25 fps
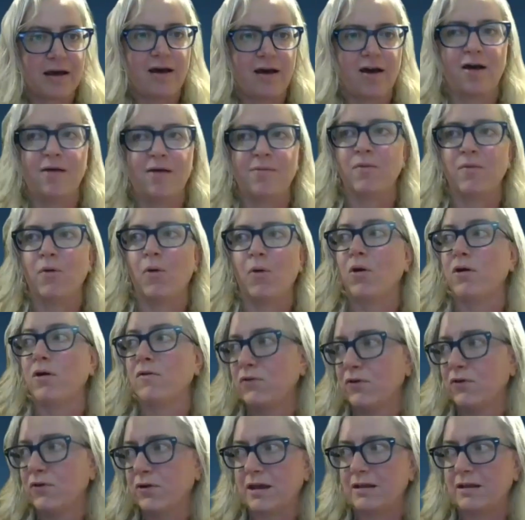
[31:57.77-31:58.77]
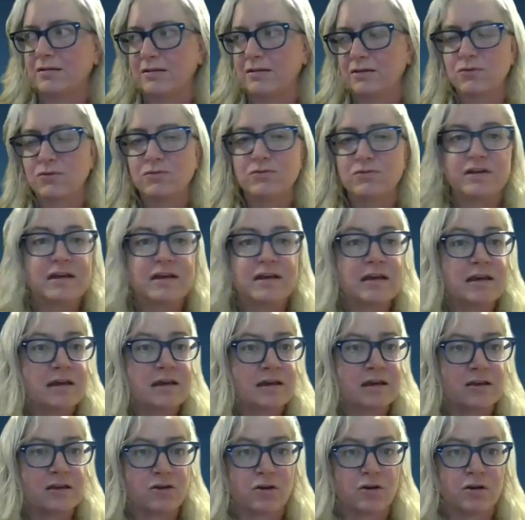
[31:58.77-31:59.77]
Or if you're at DOD
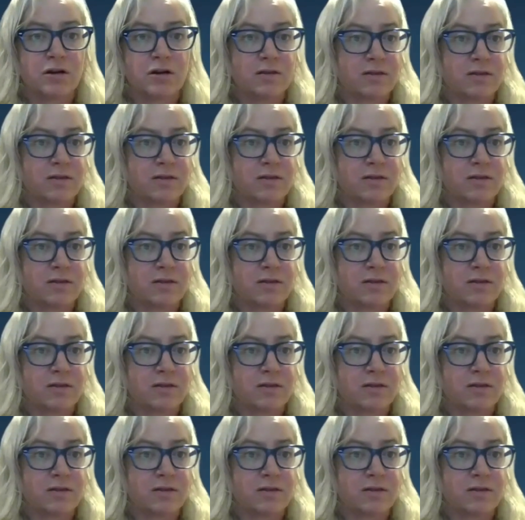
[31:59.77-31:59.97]
and you're into the